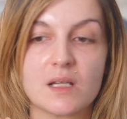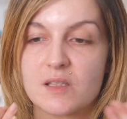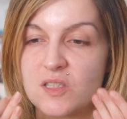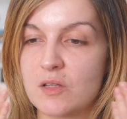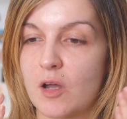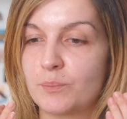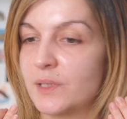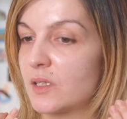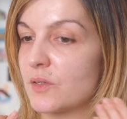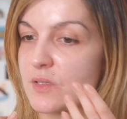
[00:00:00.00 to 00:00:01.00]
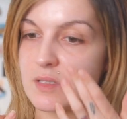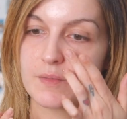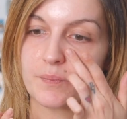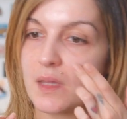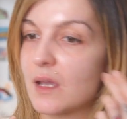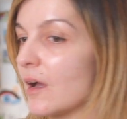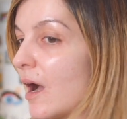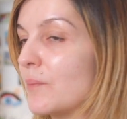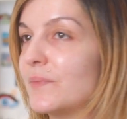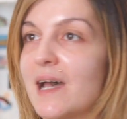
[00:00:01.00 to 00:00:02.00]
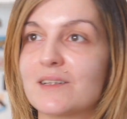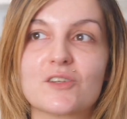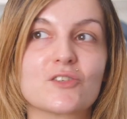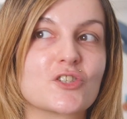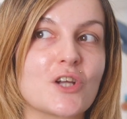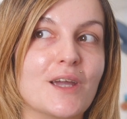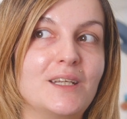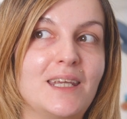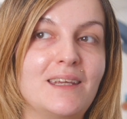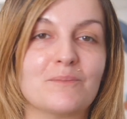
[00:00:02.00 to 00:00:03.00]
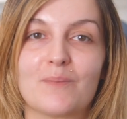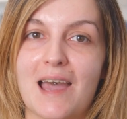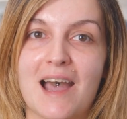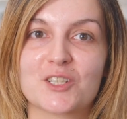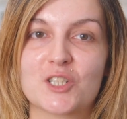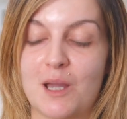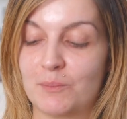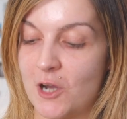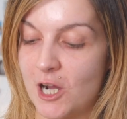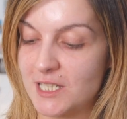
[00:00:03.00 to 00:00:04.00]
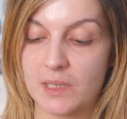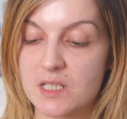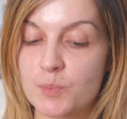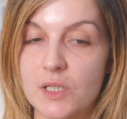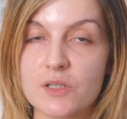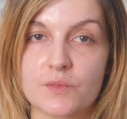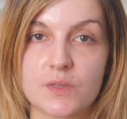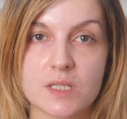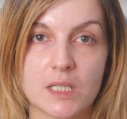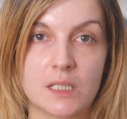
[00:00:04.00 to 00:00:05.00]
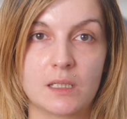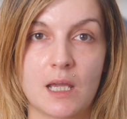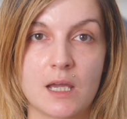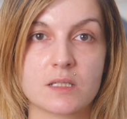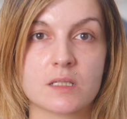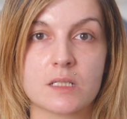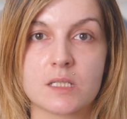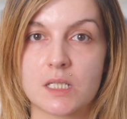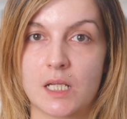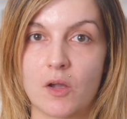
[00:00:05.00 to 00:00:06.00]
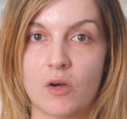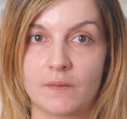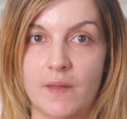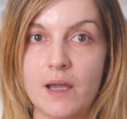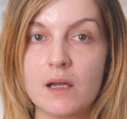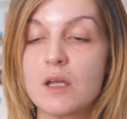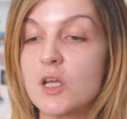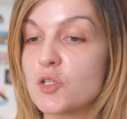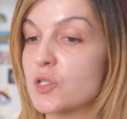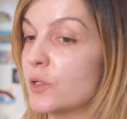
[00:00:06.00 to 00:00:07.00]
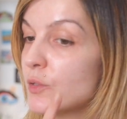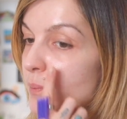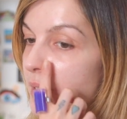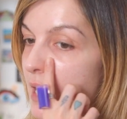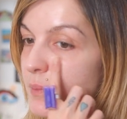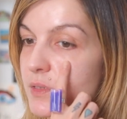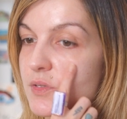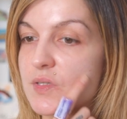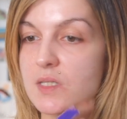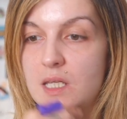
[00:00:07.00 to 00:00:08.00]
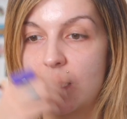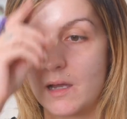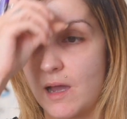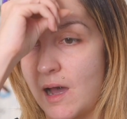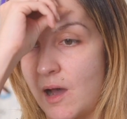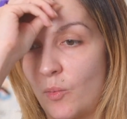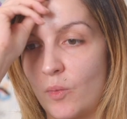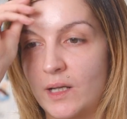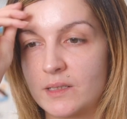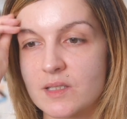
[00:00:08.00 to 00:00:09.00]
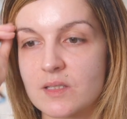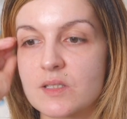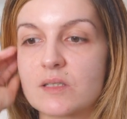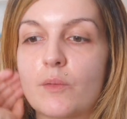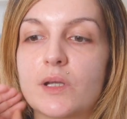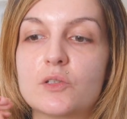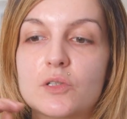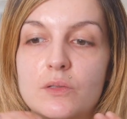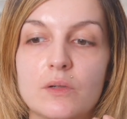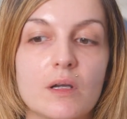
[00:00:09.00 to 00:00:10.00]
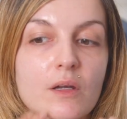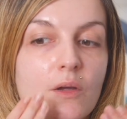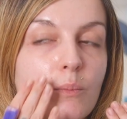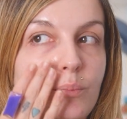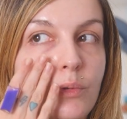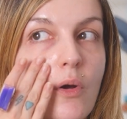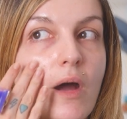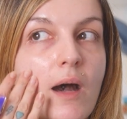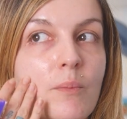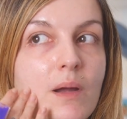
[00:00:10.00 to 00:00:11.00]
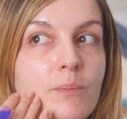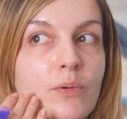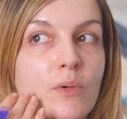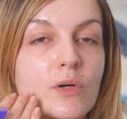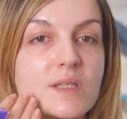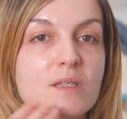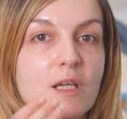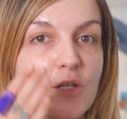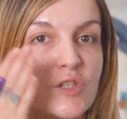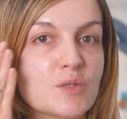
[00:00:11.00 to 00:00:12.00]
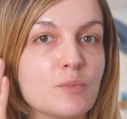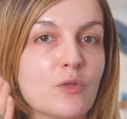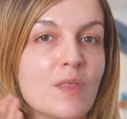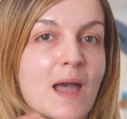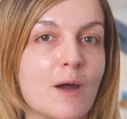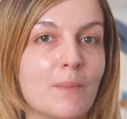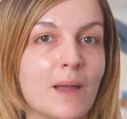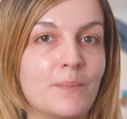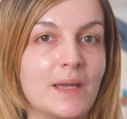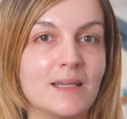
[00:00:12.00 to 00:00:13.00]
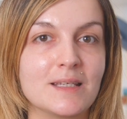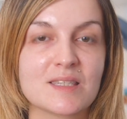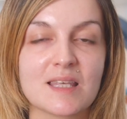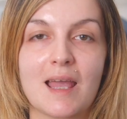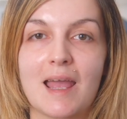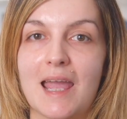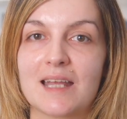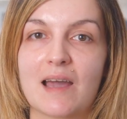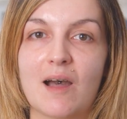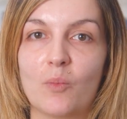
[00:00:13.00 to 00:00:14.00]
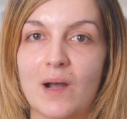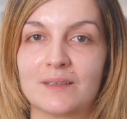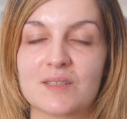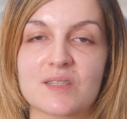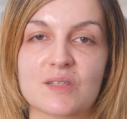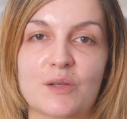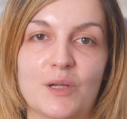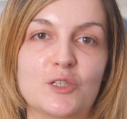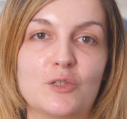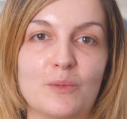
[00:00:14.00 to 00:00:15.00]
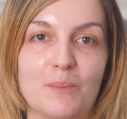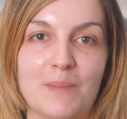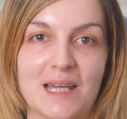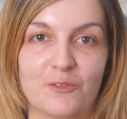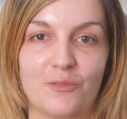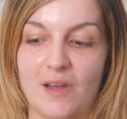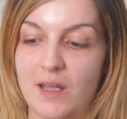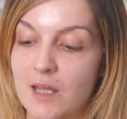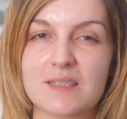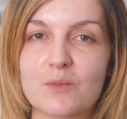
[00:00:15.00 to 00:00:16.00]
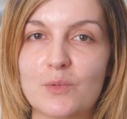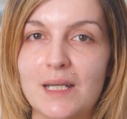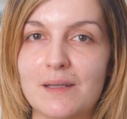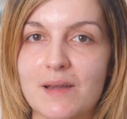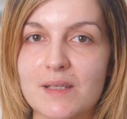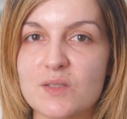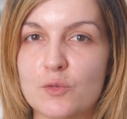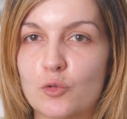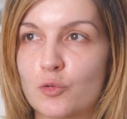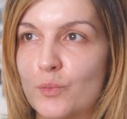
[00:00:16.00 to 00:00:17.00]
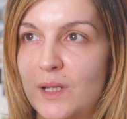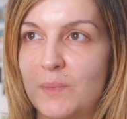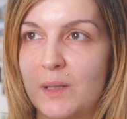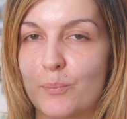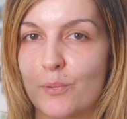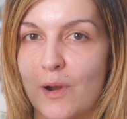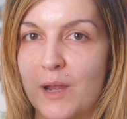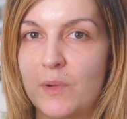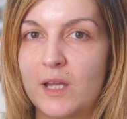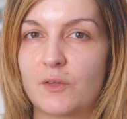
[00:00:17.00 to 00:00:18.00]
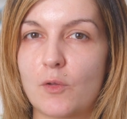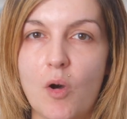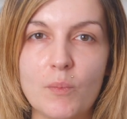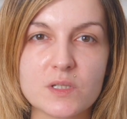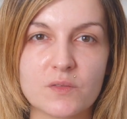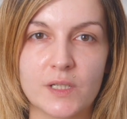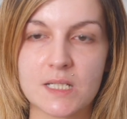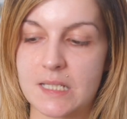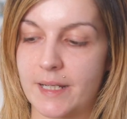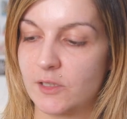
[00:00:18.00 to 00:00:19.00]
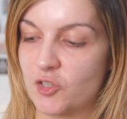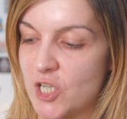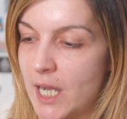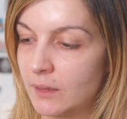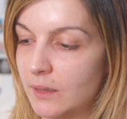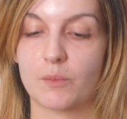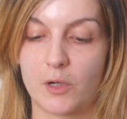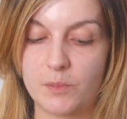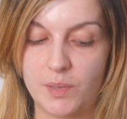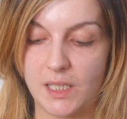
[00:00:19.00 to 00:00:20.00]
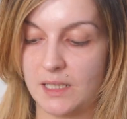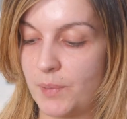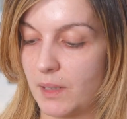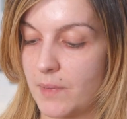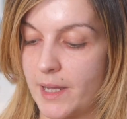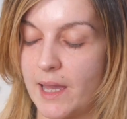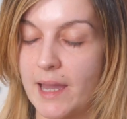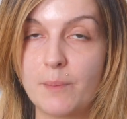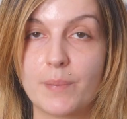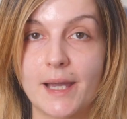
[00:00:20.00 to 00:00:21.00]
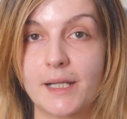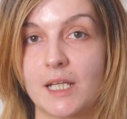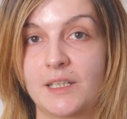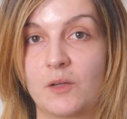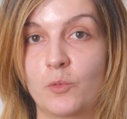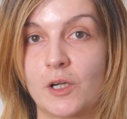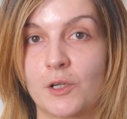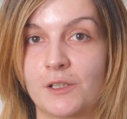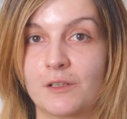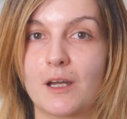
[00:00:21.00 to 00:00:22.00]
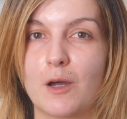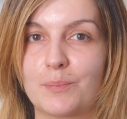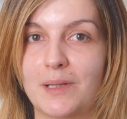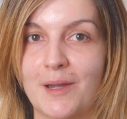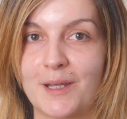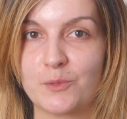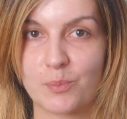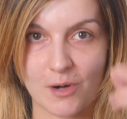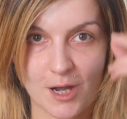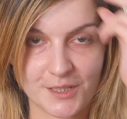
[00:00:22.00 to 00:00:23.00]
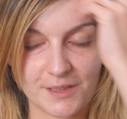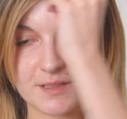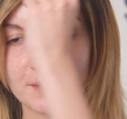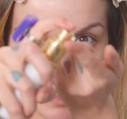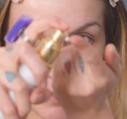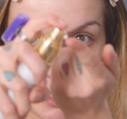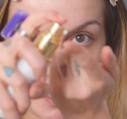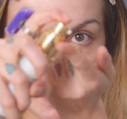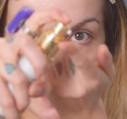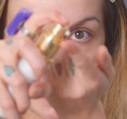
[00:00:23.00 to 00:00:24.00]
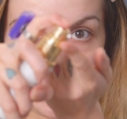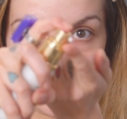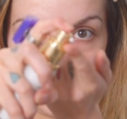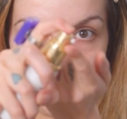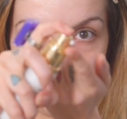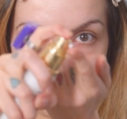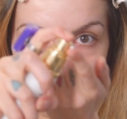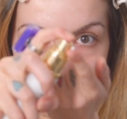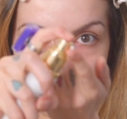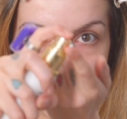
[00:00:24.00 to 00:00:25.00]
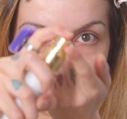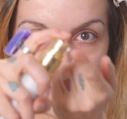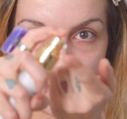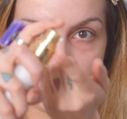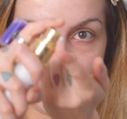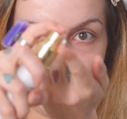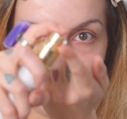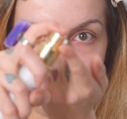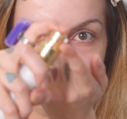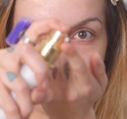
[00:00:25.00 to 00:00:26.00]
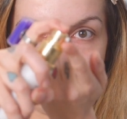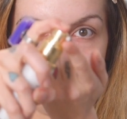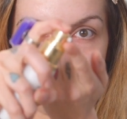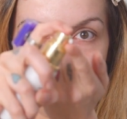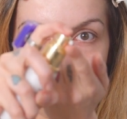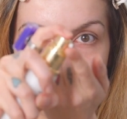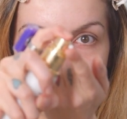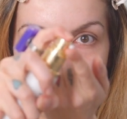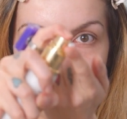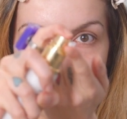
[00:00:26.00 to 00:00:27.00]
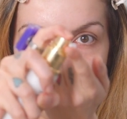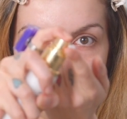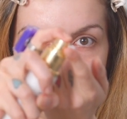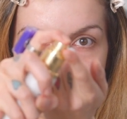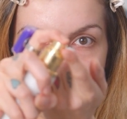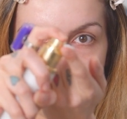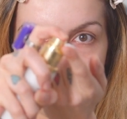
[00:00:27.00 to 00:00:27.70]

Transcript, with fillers: It's not because I'm that shiny, actually I'm not, but it's because of the skincare still sitting on there. So you'll be able to see how well this is going to blur out my pores, smoothen out my base, and how well this is going to mattify. It's a really nice creamy primer. It almost feels like a gel. So I'm gonna be clipping my hair back and then we're gonna apply the product. So I'm gonna take a little bit of product. You don't wanna use too much.